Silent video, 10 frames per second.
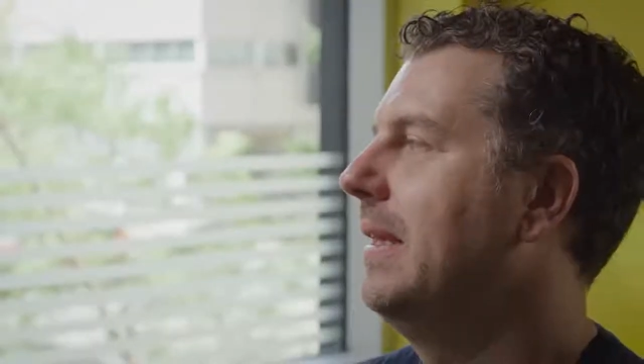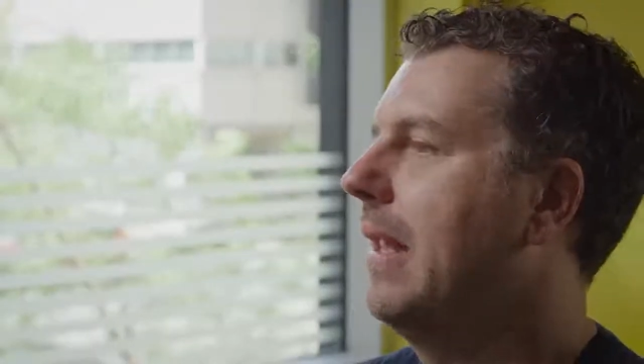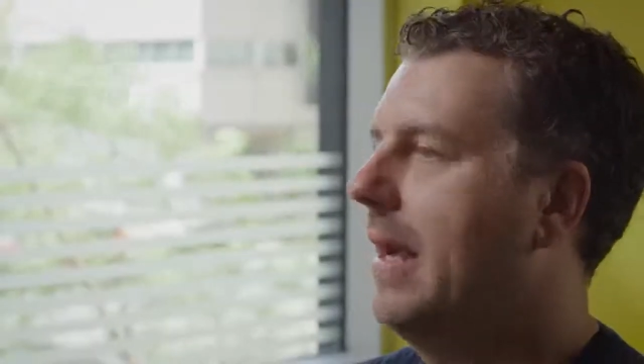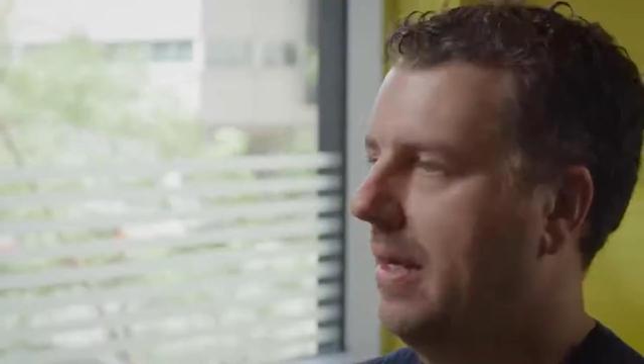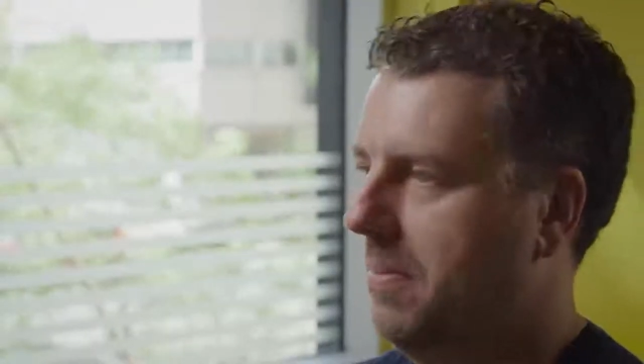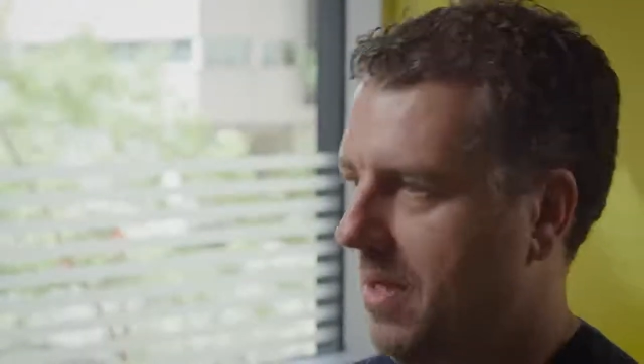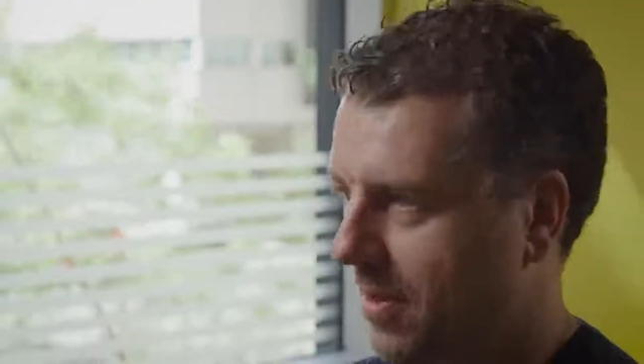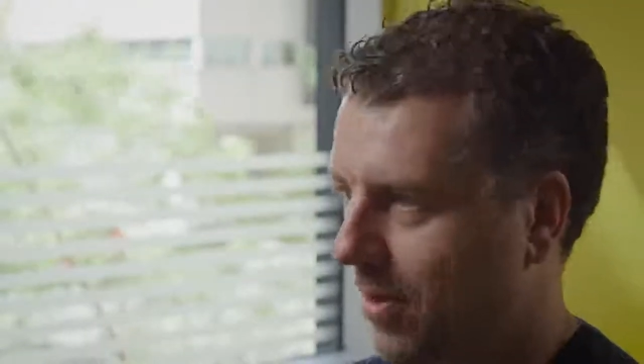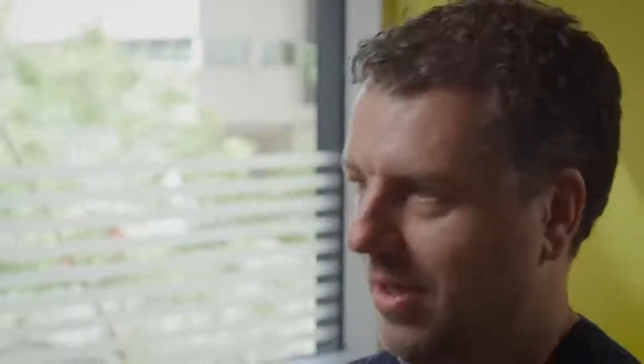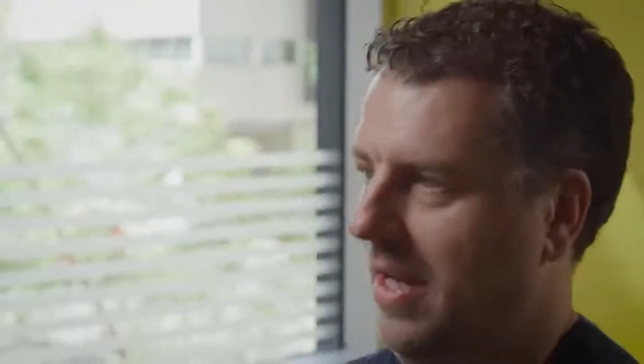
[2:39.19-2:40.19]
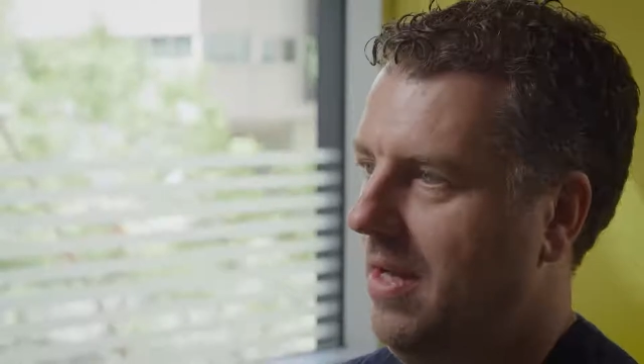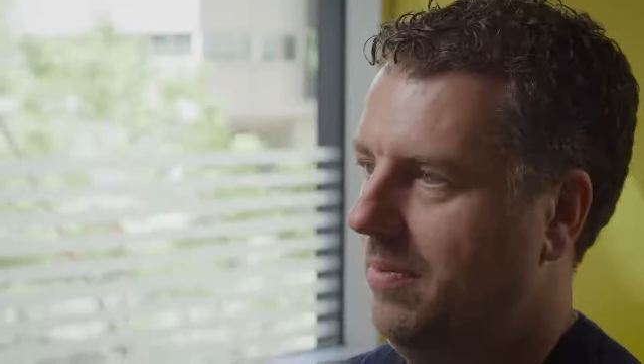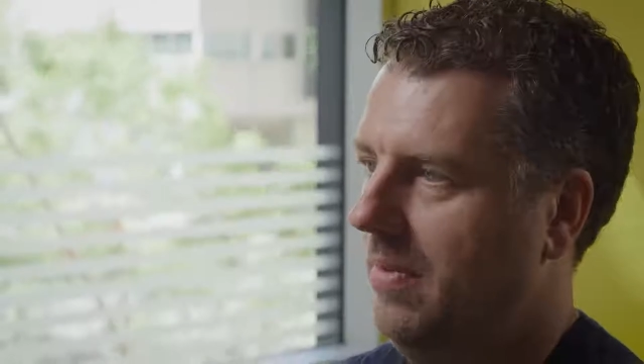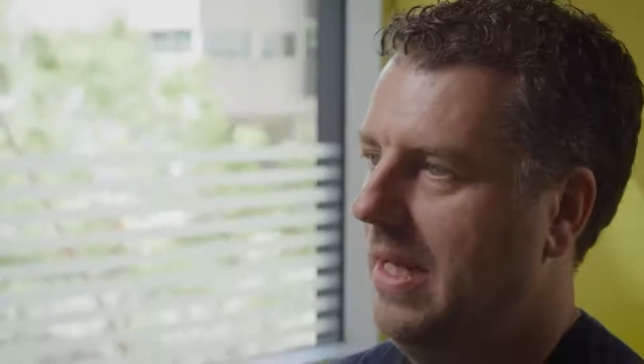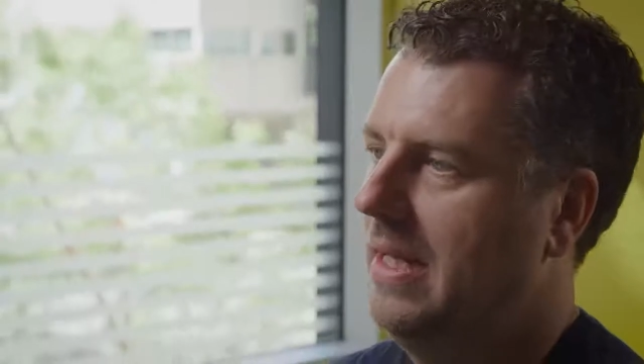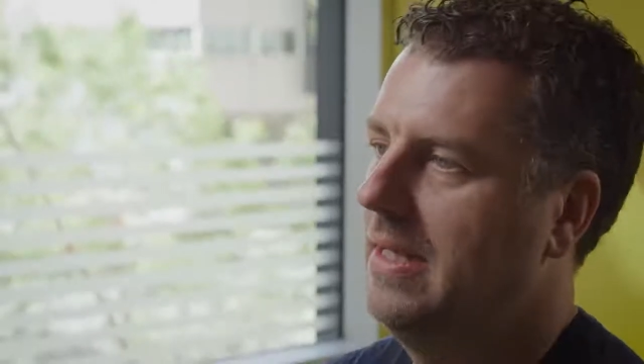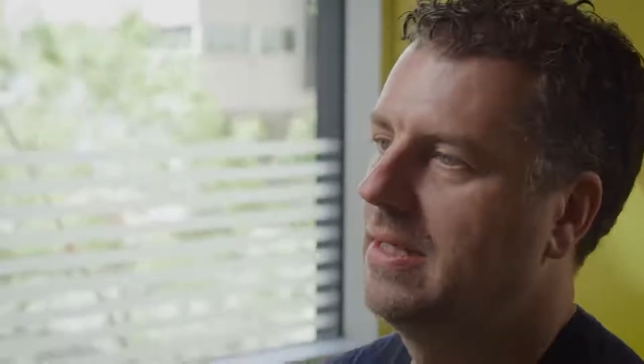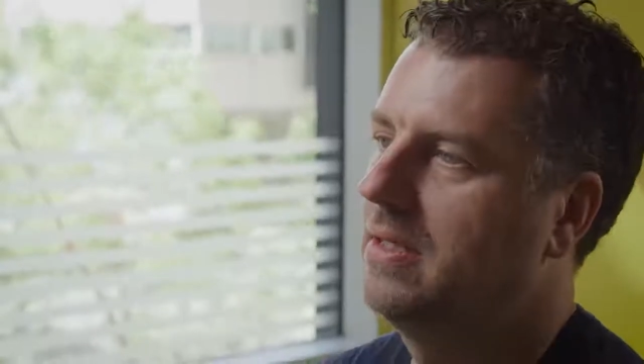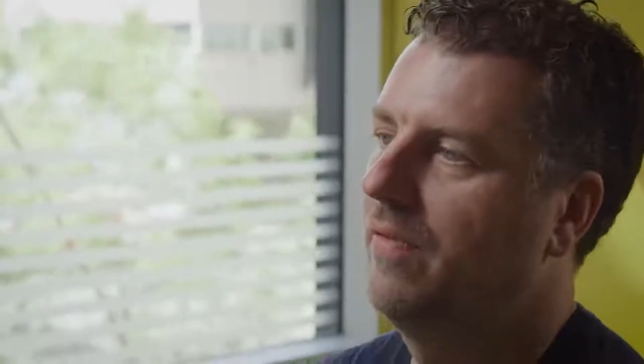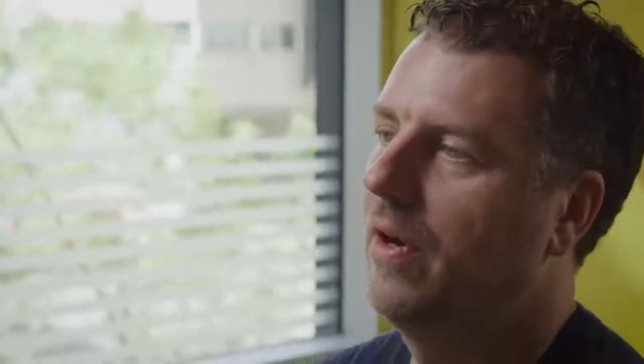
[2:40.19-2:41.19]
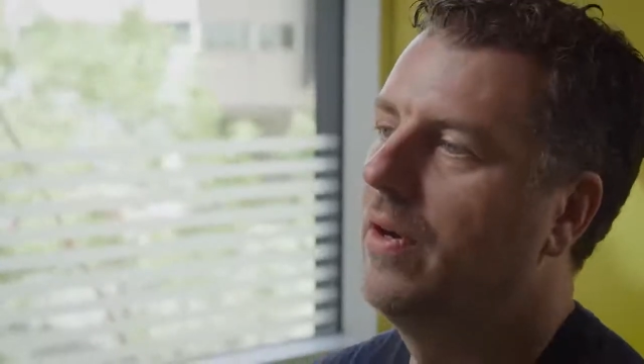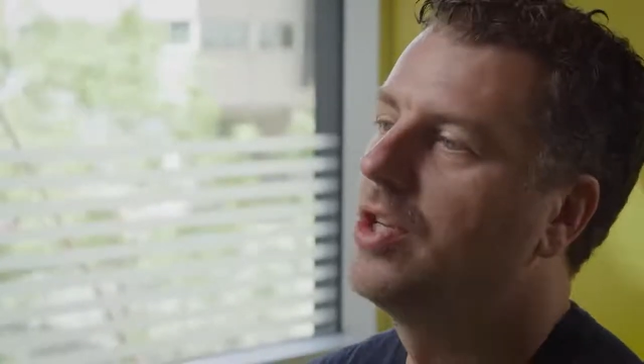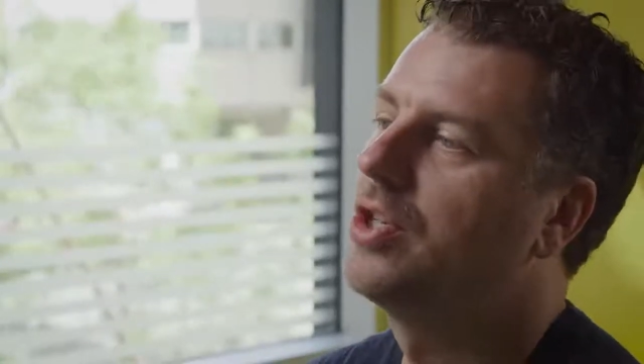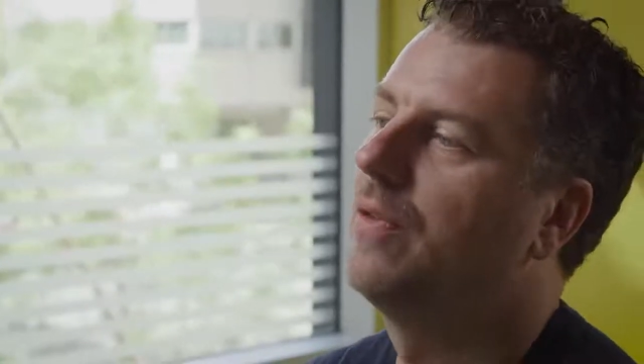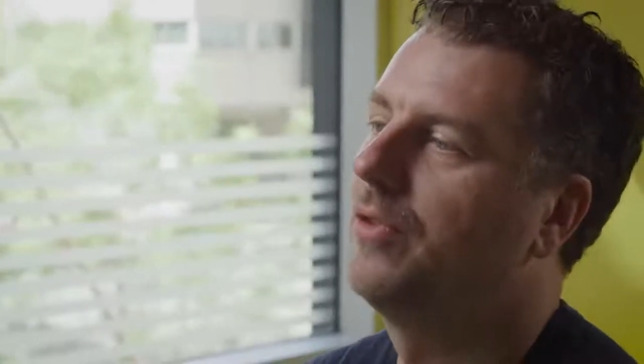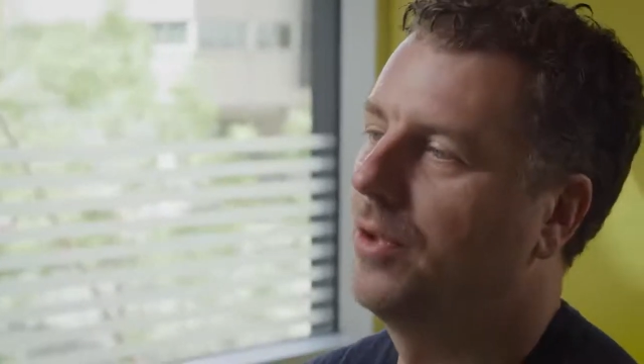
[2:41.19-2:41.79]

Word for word: like about our game is the variation of